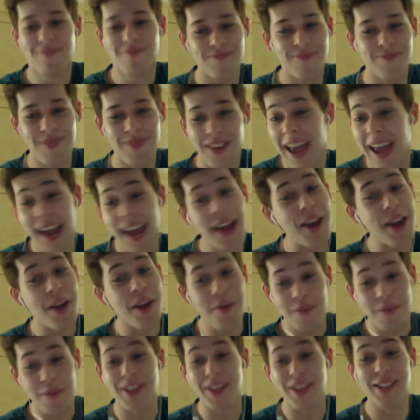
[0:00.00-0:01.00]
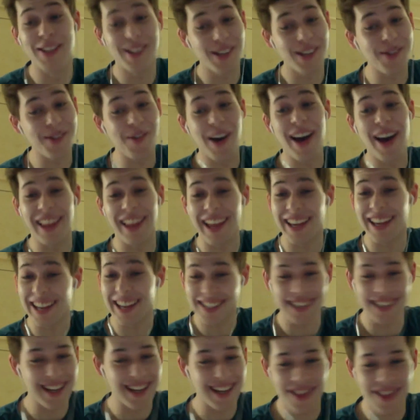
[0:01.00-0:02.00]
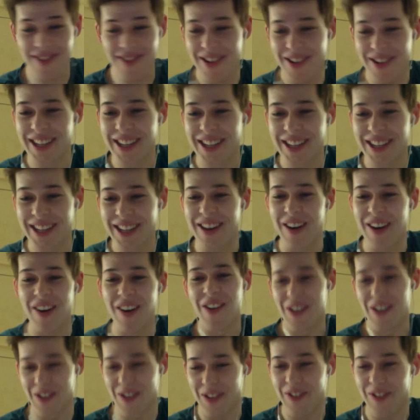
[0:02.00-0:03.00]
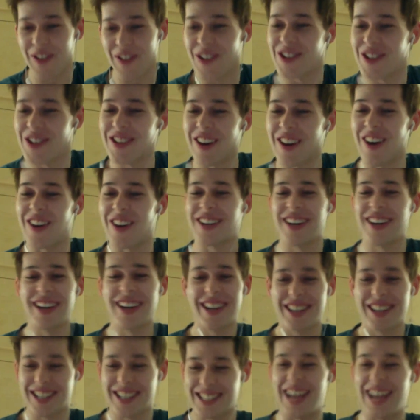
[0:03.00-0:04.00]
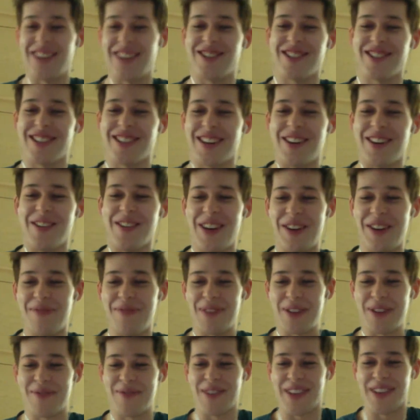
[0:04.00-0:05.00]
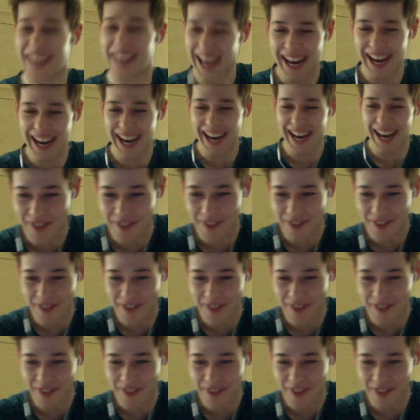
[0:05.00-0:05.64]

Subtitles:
Hey, but this is why, like I said 3 weeks ago when we first talked, Cassandra's going to win Big Brother Canada 4.